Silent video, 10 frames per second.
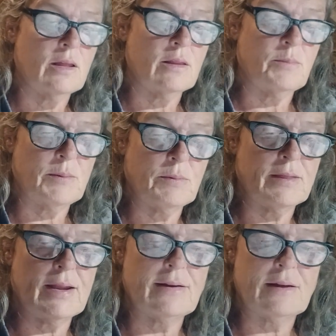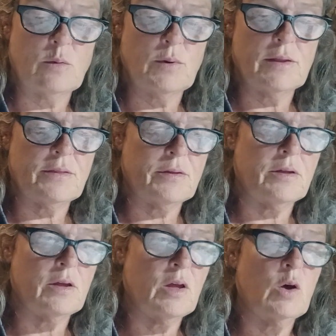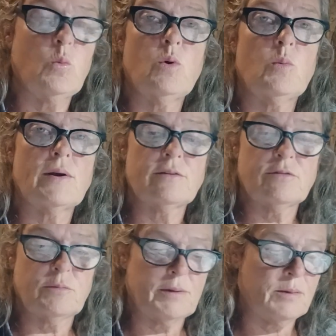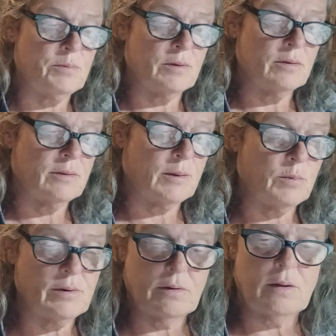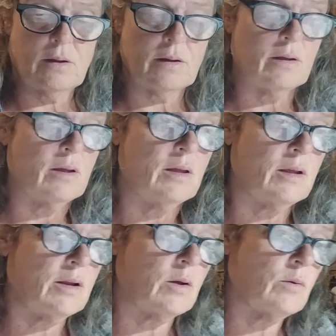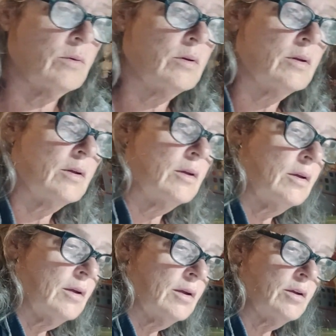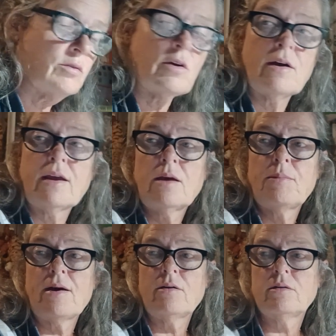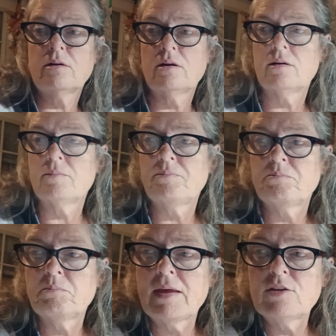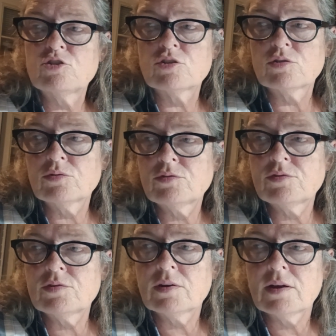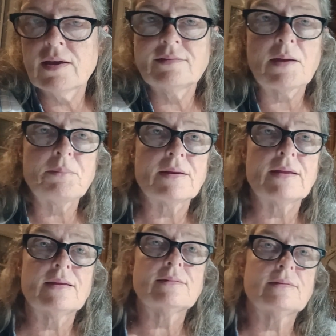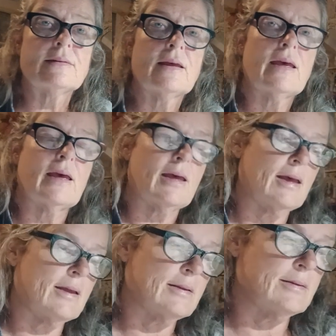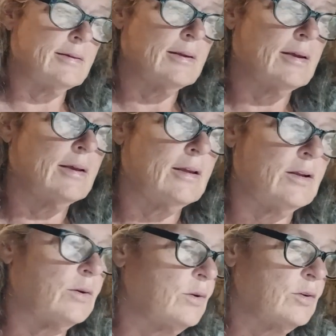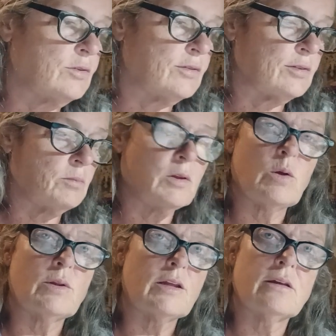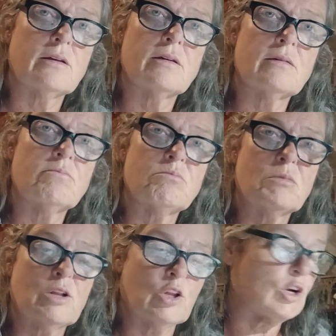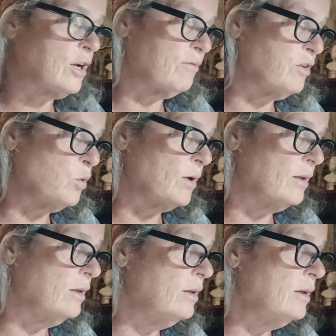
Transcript: the people that I dealt with were wonderful people. They would, you know, you're talking about majors and deputies, and you know, you're just some lowly clerk, if you will,